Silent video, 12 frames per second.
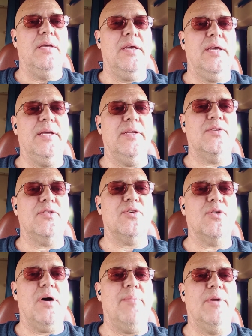and
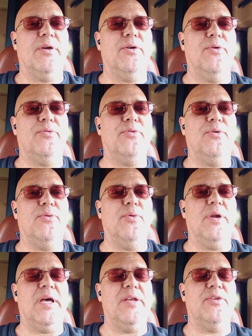so I'm going to go through
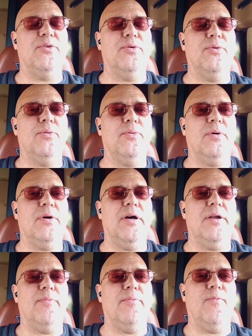what I do
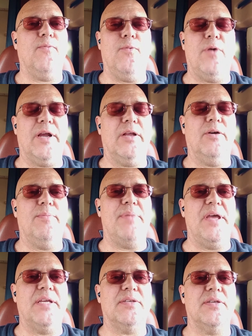on a regular
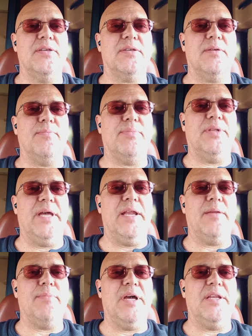basis and
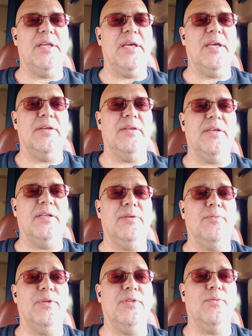planning my day and
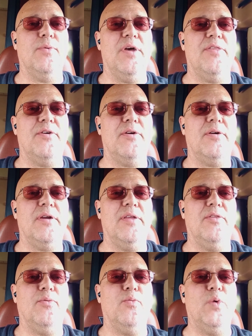dealing with the weather
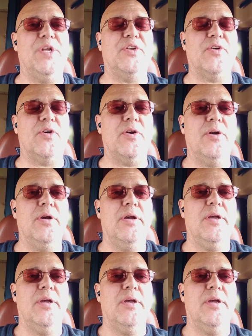in the winter